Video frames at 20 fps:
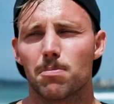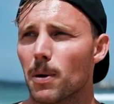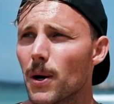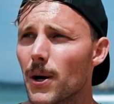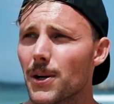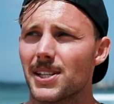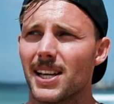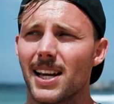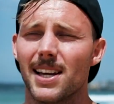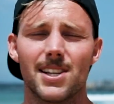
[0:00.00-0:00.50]

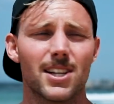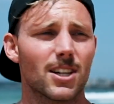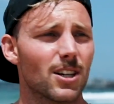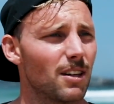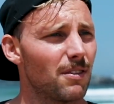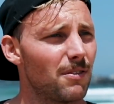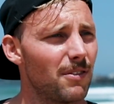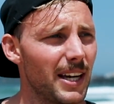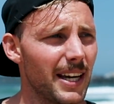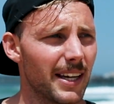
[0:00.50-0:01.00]
proteins, you've got
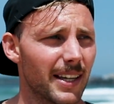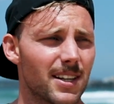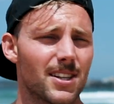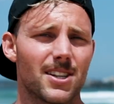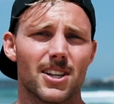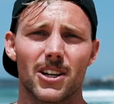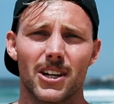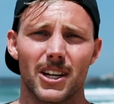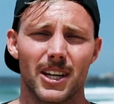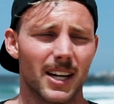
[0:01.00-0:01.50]
your vegans,
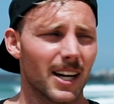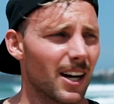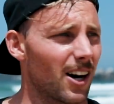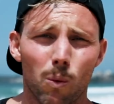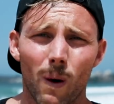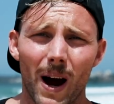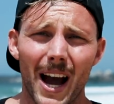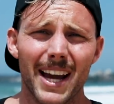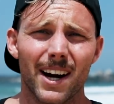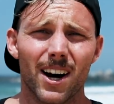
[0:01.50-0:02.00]
you've got your whey